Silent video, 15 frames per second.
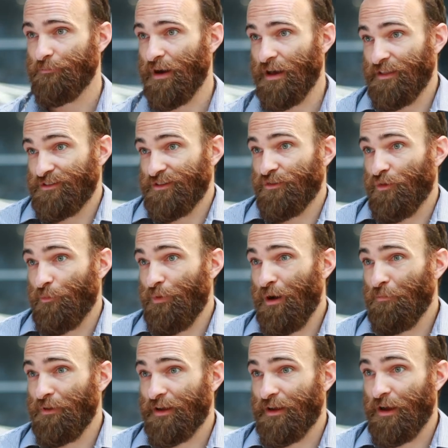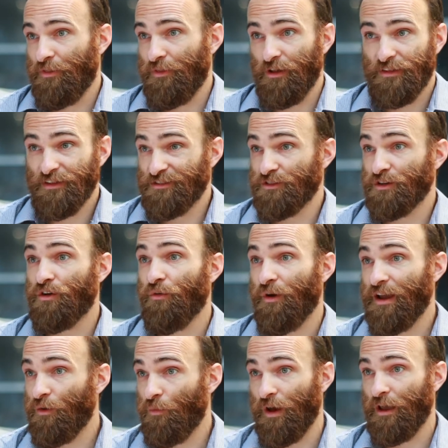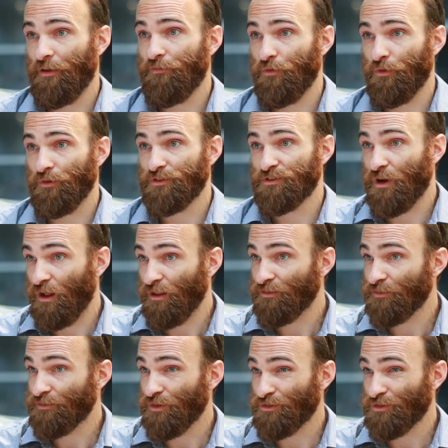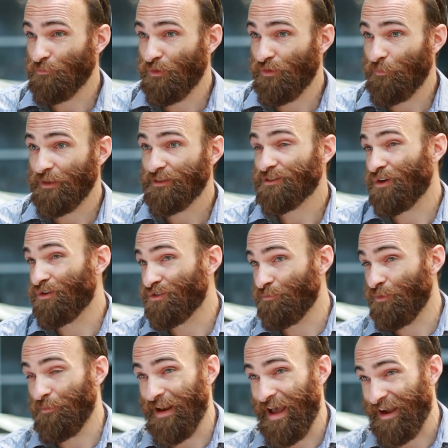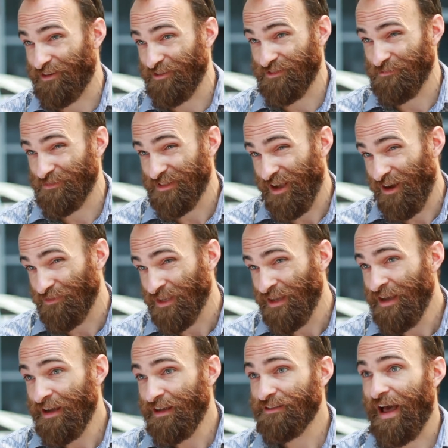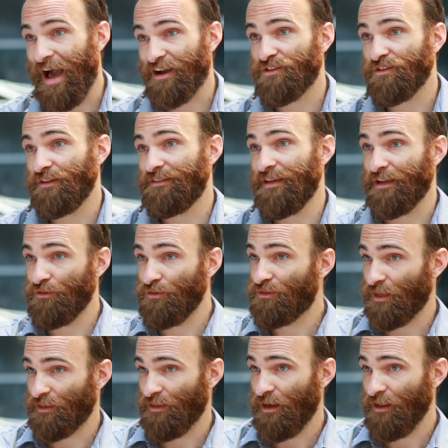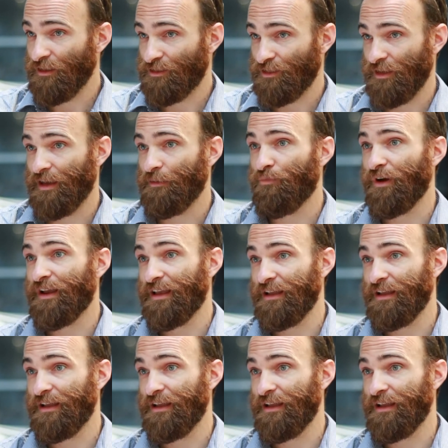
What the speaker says: by the general public. I thought this is a great way for scholars of social movement actors themselves, to actually take new technology and bring